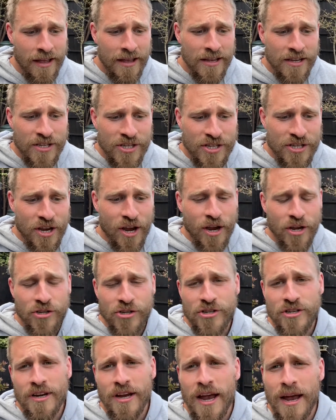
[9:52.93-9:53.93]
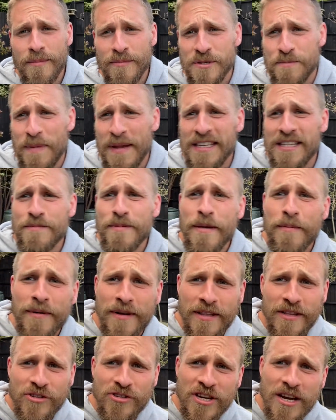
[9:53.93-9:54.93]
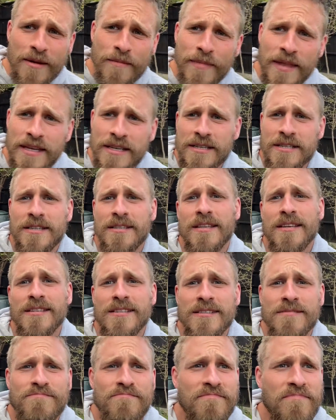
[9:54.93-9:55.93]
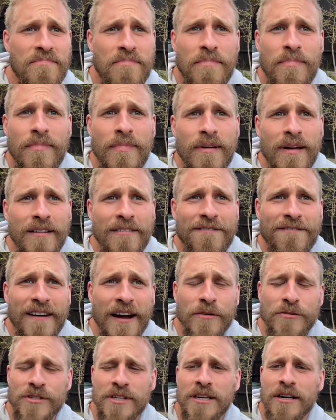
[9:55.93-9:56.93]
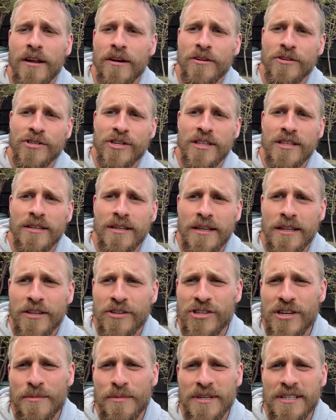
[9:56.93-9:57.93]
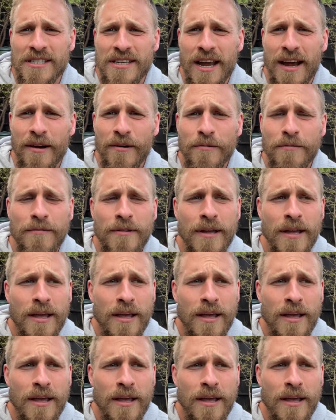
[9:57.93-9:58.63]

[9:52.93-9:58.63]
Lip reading: search, speak to people in the gym. There's a fountain of knowledge in the gym itself.